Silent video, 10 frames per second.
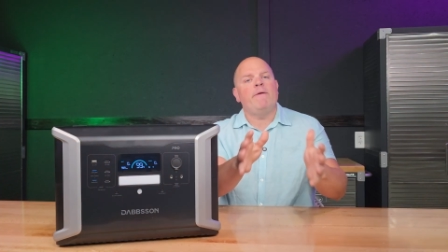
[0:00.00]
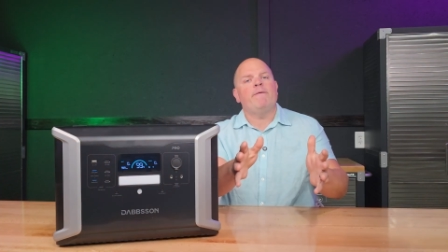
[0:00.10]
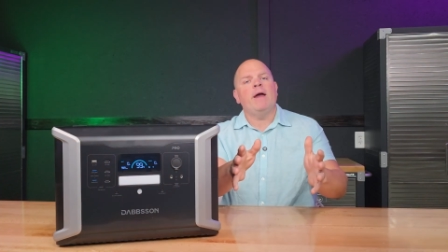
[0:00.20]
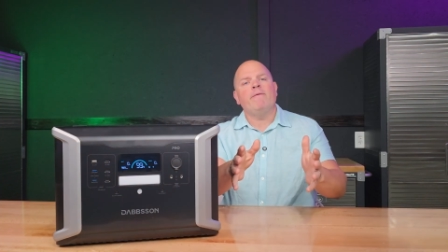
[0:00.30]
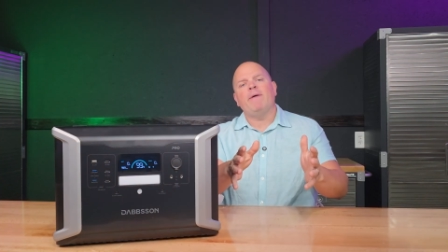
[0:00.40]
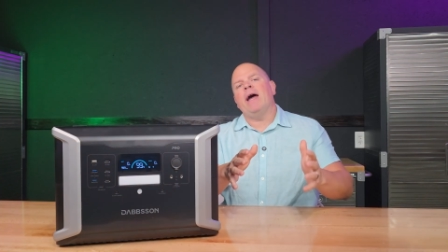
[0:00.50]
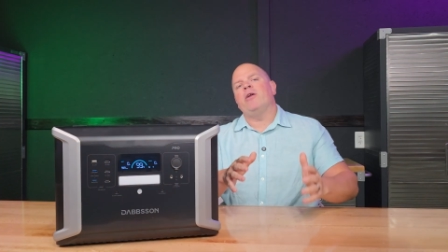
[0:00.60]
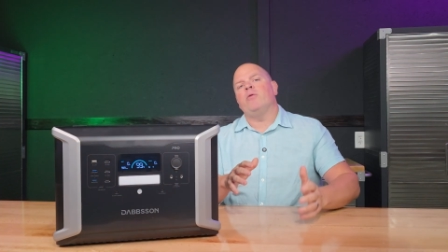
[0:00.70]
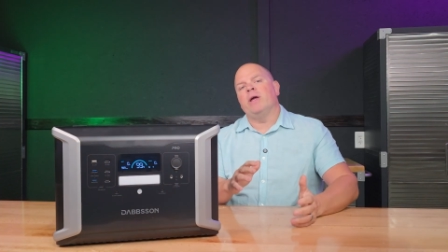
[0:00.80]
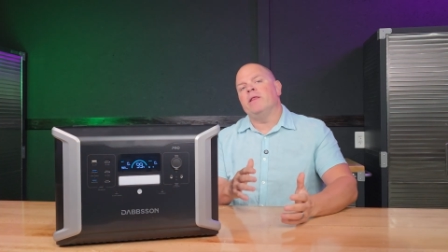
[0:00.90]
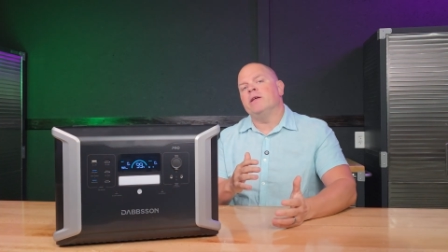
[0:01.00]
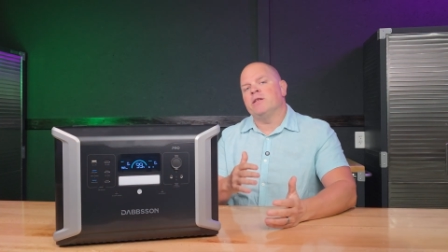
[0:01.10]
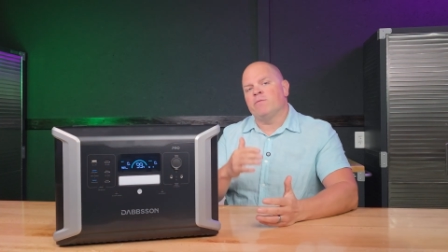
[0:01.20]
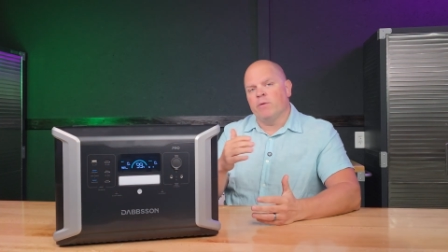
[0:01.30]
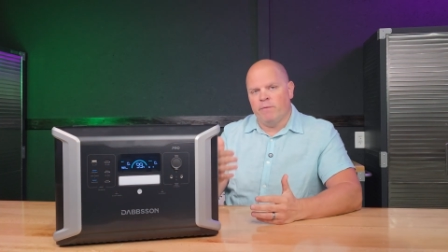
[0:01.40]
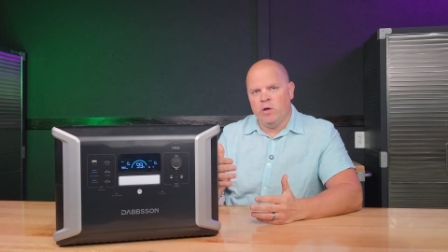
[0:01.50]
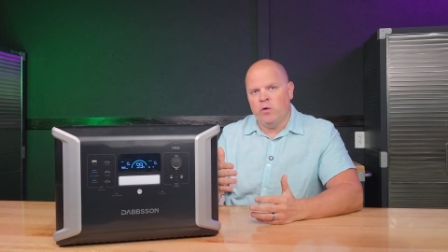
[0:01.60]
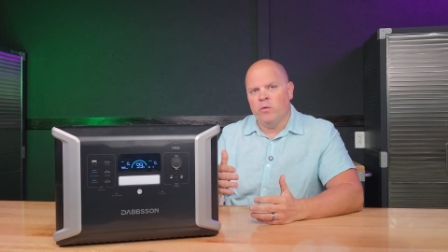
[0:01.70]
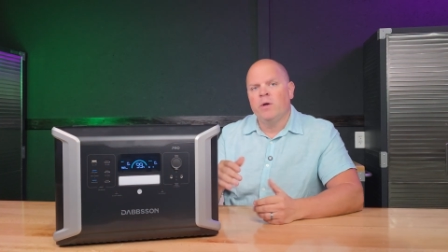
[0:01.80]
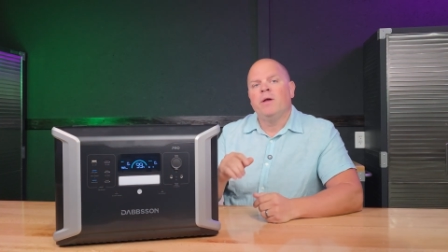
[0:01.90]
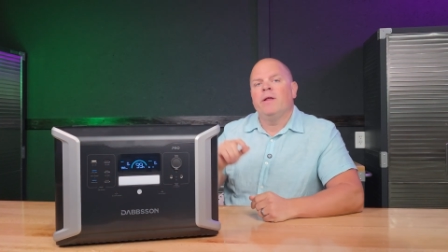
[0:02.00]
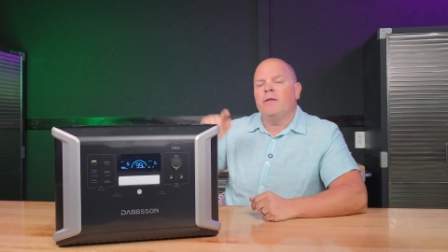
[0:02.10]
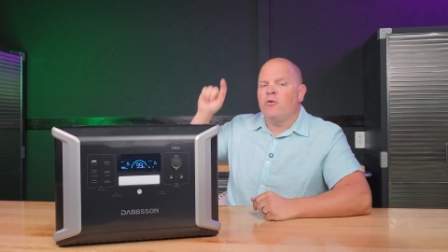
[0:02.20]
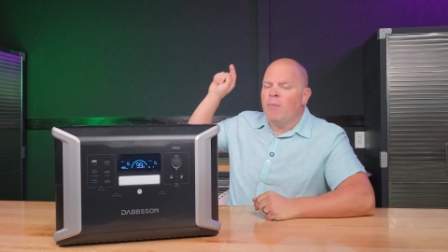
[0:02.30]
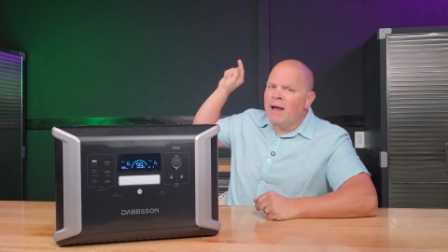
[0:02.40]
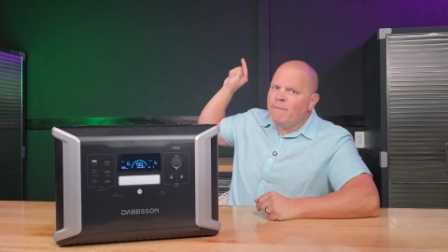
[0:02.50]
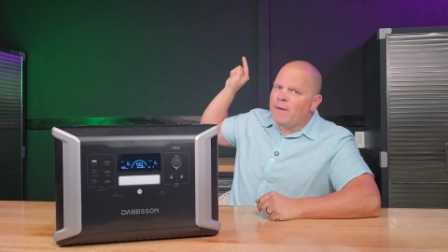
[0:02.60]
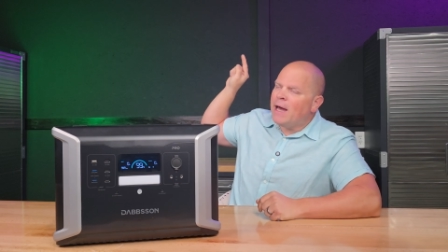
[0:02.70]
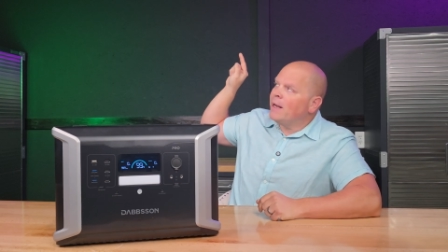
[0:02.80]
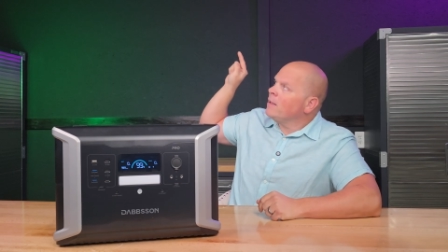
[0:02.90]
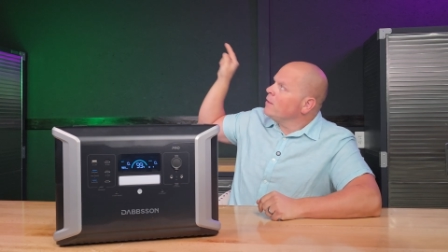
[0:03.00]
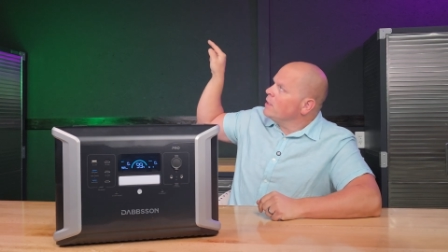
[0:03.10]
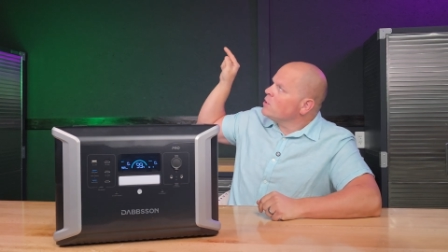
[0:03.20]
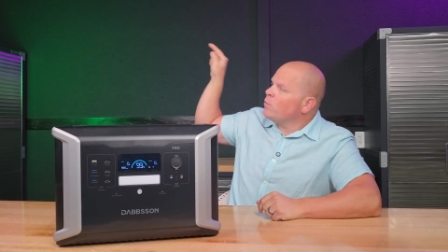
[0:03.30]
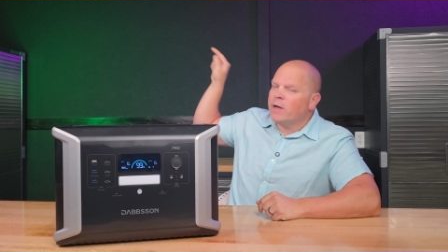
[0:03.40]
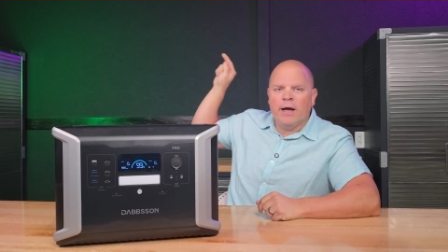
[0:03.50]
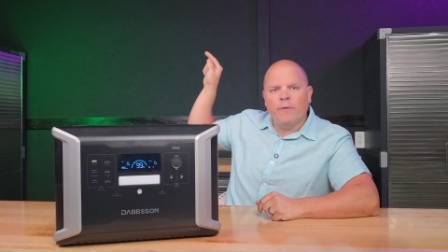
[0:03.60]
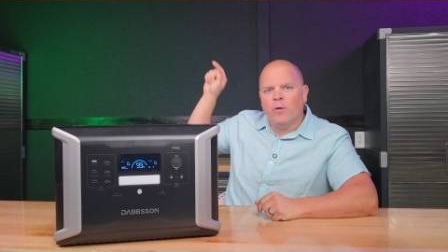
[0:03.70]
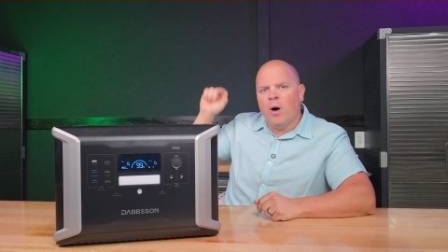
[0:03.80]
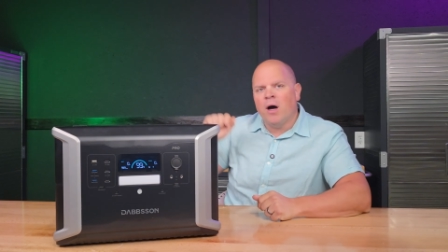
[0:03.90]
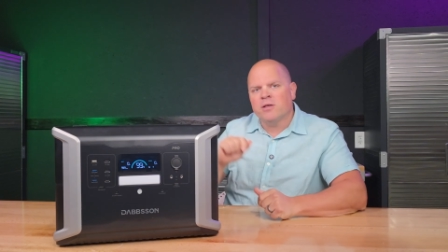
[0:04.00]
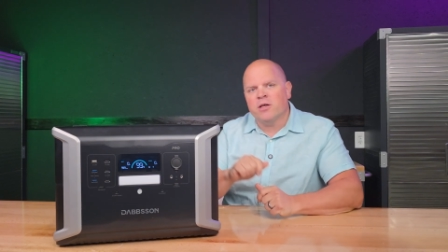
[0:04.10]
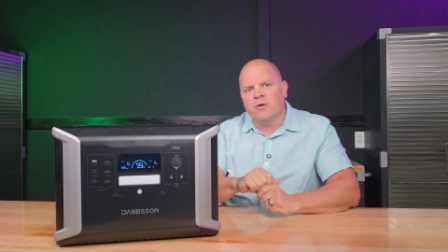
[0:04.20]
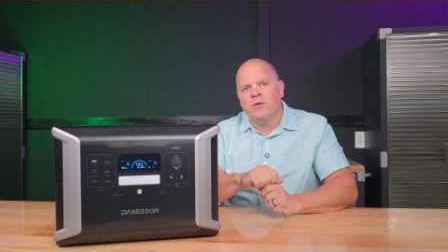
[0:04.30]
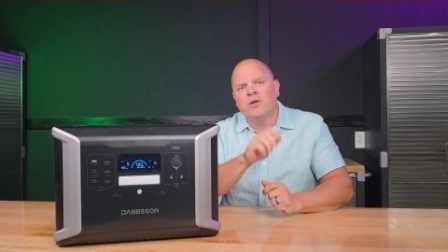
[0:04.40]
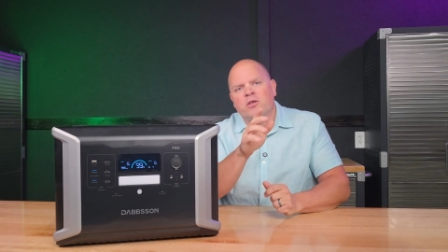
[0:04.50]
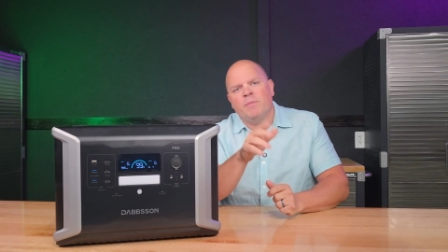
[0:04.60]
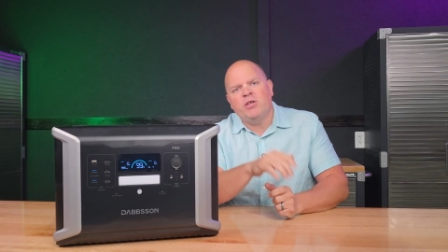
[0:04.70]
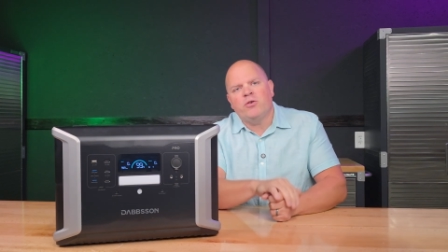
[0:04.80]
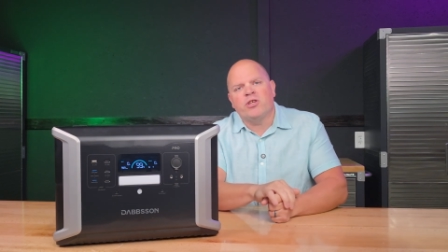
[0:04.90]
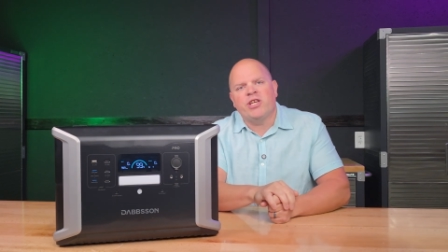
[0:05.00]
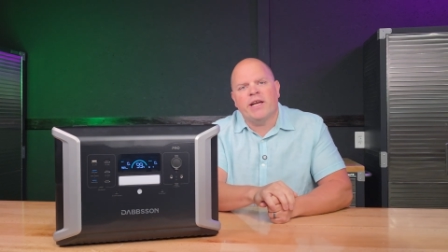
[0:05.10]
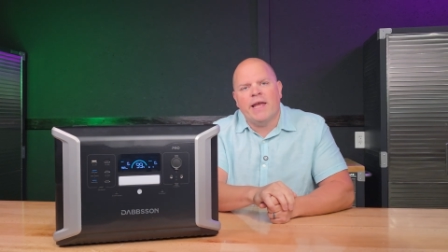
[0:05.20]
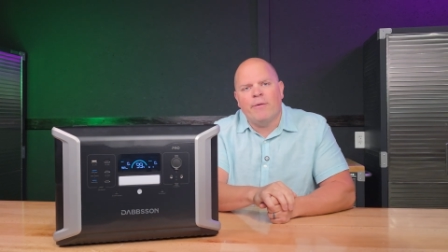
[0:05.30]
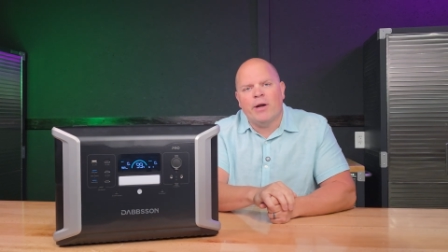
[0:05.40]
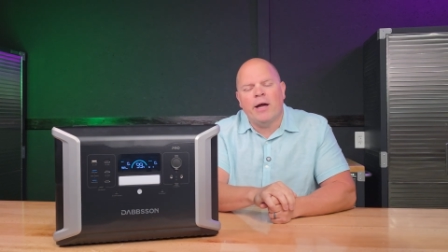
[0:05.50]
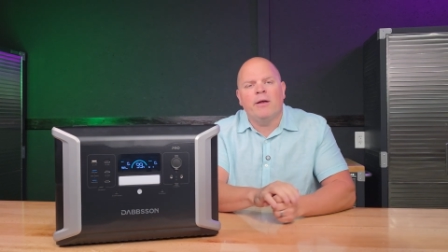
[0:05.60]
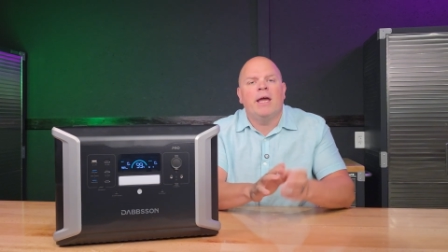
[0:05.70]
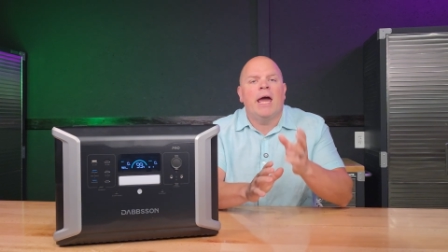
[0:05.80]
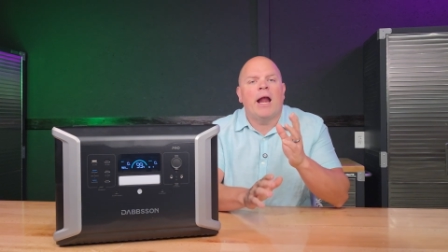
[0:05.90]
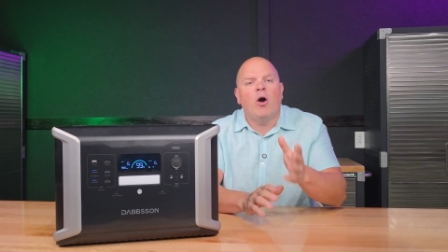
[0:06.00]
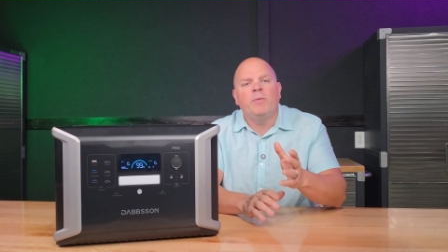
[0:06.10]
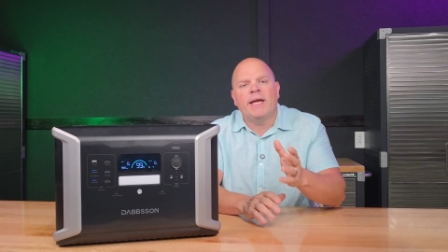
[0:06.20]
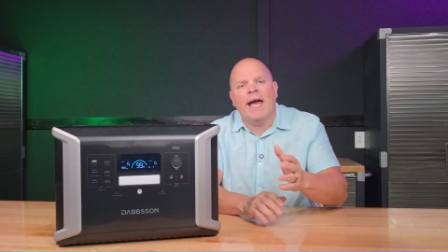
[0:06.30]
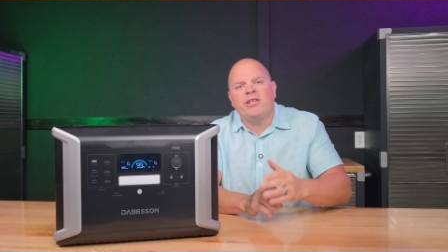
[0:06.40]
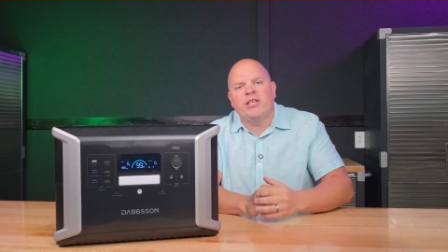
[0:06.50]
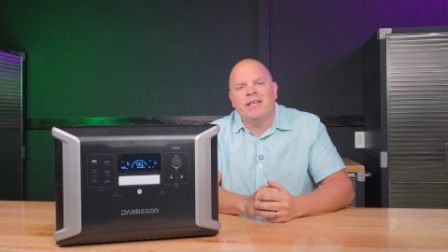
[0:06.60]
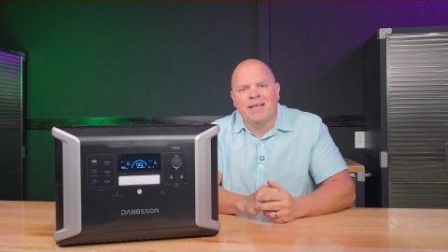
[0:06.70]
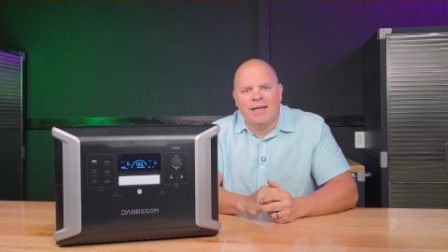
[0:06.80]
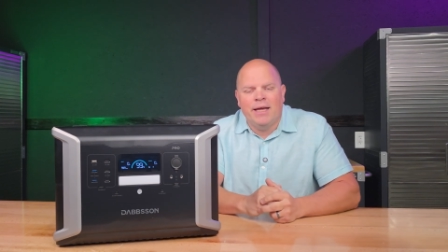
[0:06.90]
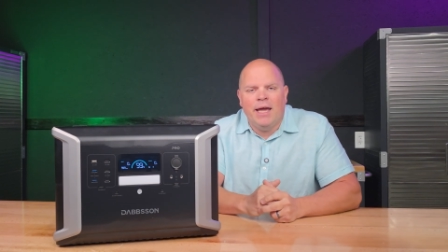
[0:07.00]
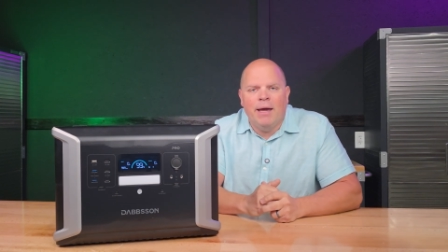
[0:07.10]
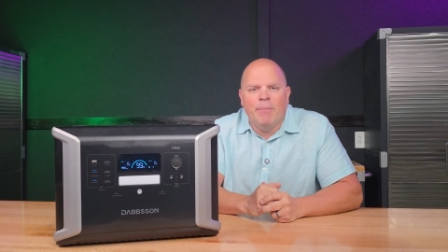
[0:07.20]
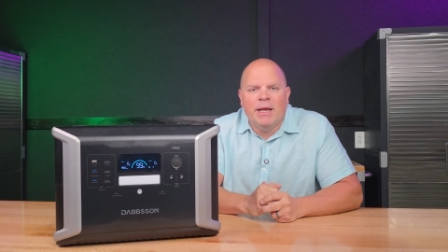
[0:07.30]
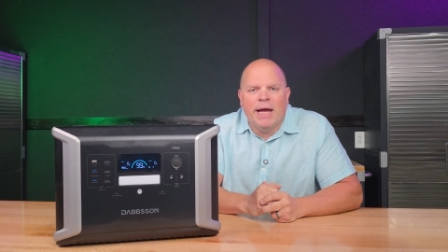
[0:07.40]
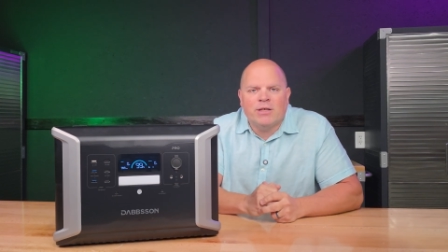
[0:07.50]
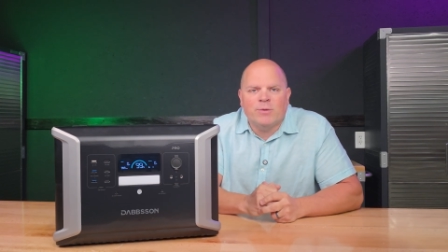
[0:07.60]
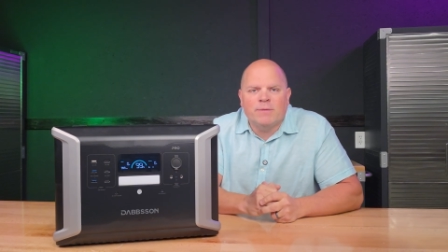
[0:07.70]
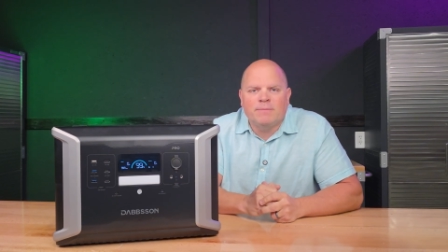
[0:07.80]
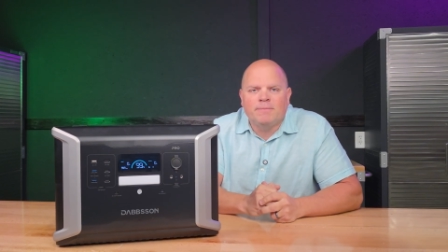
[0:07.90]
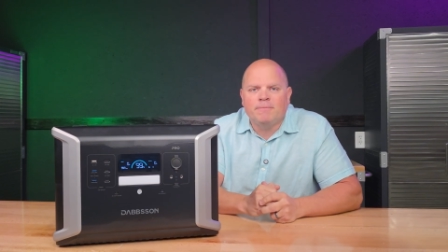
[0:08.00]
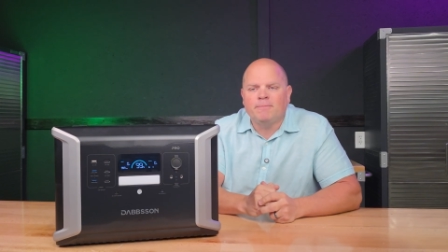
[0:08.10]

And if you found value in this review, you might find this one helpful also. So be sure to check that one out, and I hope to catch you in my next one.